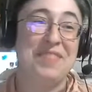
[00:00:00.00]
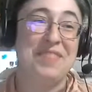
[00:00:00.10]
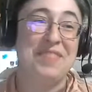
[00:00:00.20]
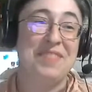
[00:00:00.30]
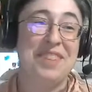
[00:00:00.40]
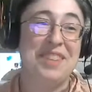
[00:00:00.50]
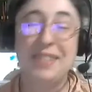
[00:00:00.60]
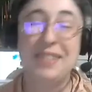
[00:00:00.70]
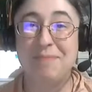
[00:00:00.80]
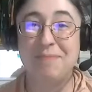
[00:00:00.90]
whenever you're
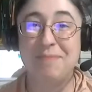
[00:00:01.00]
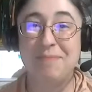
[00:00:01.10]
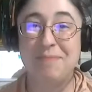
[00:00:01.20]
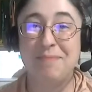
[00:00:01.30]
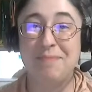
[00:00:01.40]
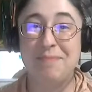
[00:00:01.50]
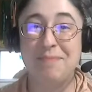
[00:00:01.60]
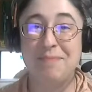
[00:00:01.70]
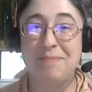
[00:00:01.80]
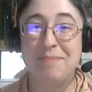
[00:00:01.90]
traveling.
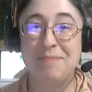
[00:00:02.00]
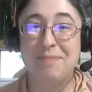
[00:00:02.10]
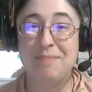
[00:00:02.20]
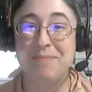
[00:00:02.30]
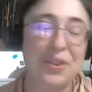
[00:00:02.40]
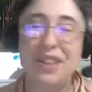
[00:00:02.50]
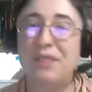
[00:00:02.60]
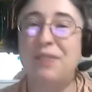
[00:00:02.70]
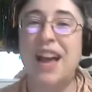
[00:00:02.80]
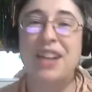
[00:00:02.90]
I know they're not the
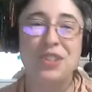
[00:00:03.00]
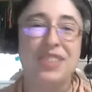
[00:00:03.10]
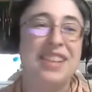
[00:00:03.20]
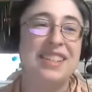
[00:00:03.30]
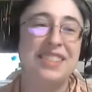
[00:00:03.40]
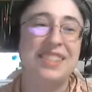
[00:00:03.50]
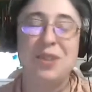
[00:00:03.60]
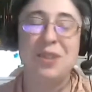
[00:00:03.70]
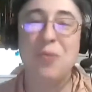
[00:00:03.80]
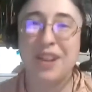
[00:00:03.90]
flashy things that you
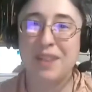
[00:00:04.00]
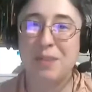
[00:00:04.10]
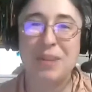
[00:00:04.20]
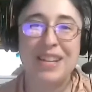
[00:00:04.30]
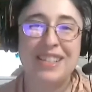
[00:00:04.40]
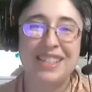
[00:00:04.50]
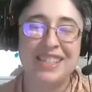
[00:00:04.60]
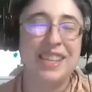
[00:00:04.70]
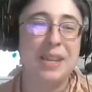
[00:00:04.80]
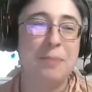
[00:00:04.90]
want everybody to
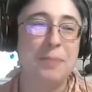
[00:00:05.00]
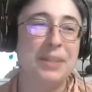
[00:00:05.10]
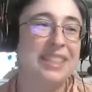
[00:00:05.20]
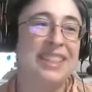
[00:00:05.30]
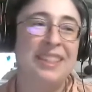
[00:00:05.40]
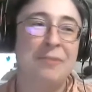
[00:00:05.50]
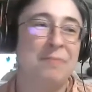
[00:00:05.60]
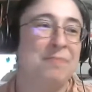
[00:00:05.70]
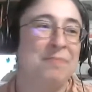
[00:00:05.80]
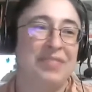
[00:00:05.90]
see, but
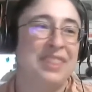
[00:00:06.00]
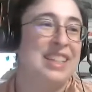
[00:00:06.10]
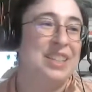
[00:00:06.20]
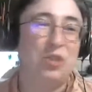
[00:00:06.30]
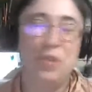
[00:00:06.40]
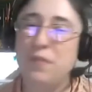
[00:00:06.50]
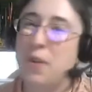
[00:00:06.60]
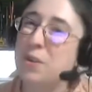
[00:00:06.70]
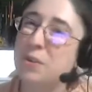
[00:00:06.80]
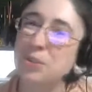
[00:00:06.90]
do photo
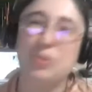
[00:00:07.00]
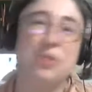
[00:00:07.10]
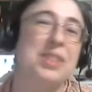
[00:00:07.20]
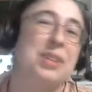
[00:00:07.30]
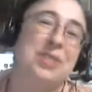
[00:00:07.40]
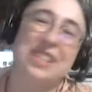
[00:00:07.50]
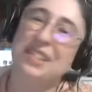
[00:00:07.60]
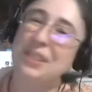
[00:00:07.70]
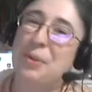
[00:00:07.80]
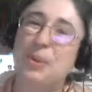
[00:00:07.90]
shoots with those things
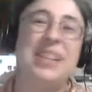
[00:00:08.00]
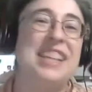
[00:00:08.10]
locally.